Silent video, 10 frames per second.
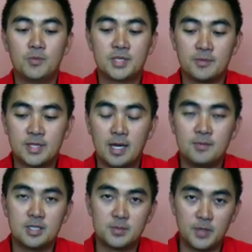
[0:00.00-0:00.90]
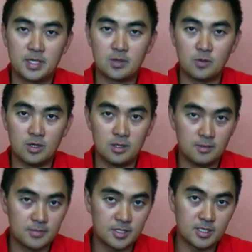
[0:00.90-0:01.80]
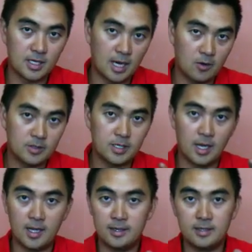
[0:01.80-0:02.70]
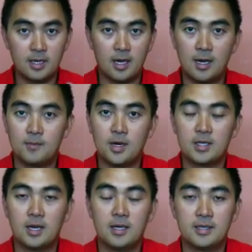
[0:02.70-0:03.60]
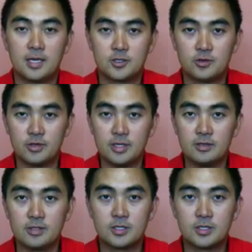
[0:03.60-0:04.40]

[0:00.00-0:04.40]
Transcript: sometimes the speaker will sit out and touch their ears.